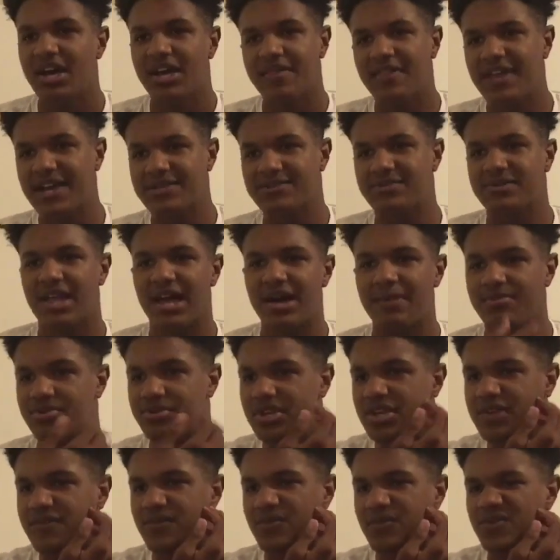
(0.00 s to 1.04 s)
That's what I
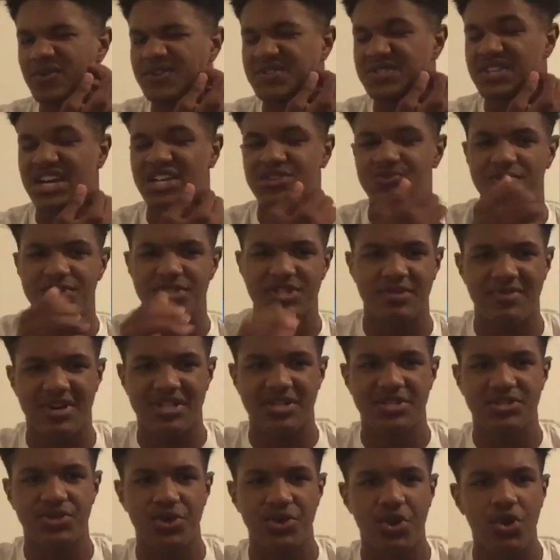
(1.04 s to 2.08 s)
believe it was. That's what
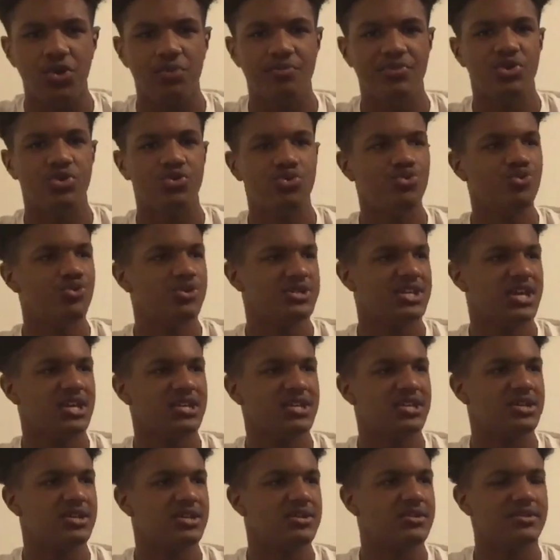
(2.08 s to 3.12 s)
somebody told me who
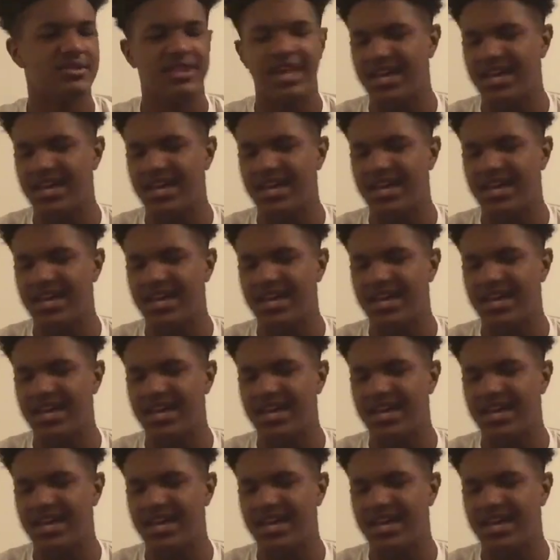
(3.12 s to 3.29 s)
said it.